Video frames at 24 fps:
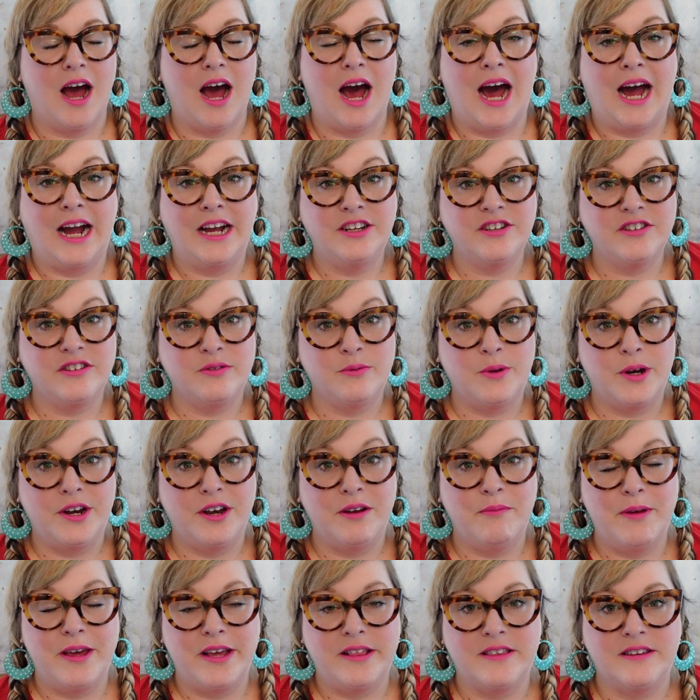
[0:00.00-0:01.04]
I just wanted
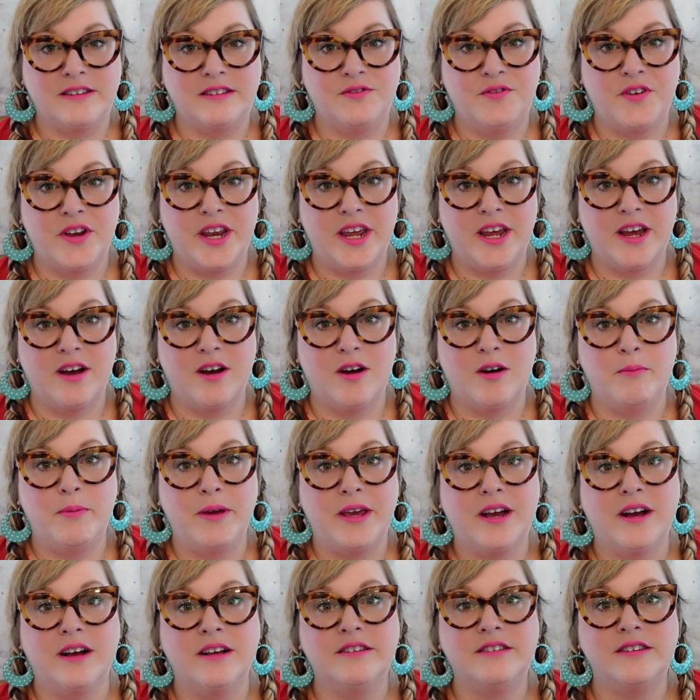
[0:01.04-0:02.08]
to make this video
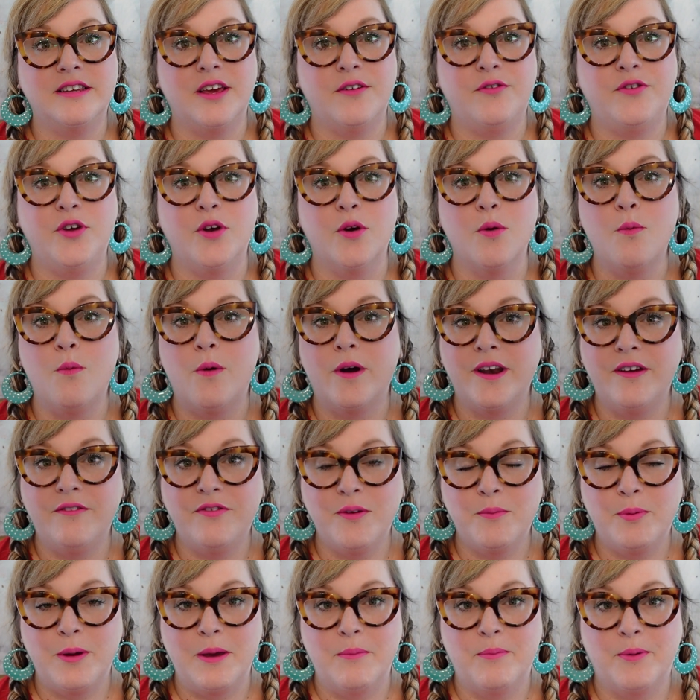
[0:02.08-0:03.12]
because if you're one of
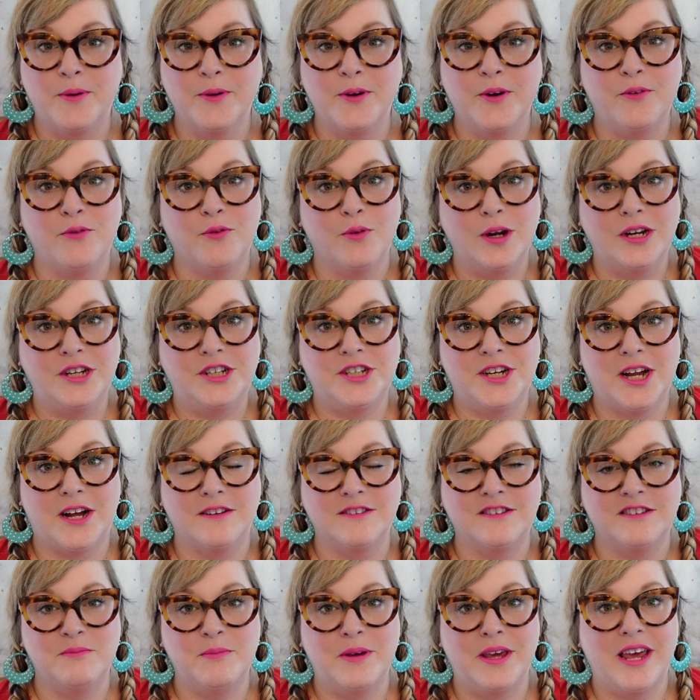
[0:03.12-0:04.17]
the people who've reached
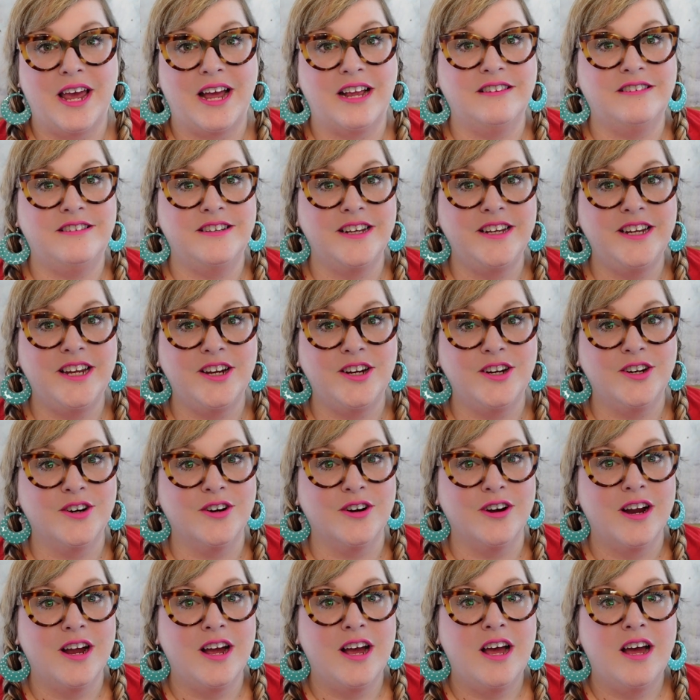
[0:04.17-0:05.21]
out to me and did get
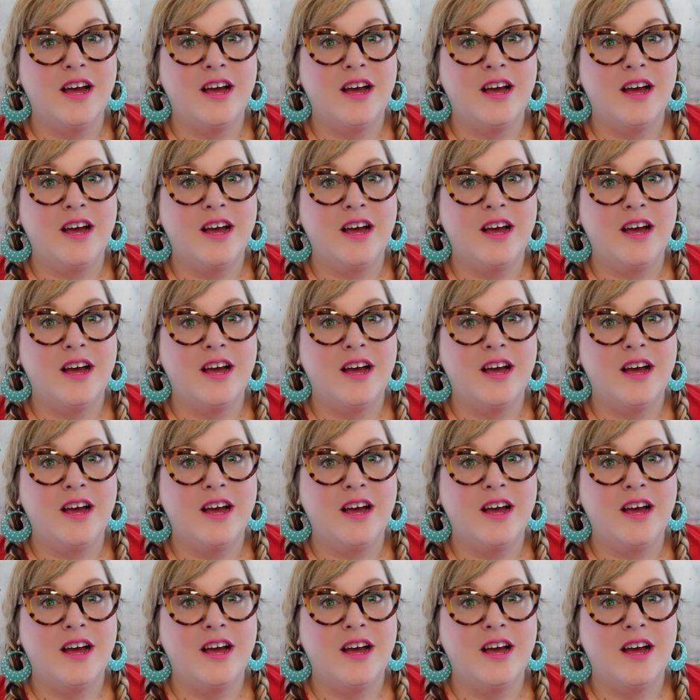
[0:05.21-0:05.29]
your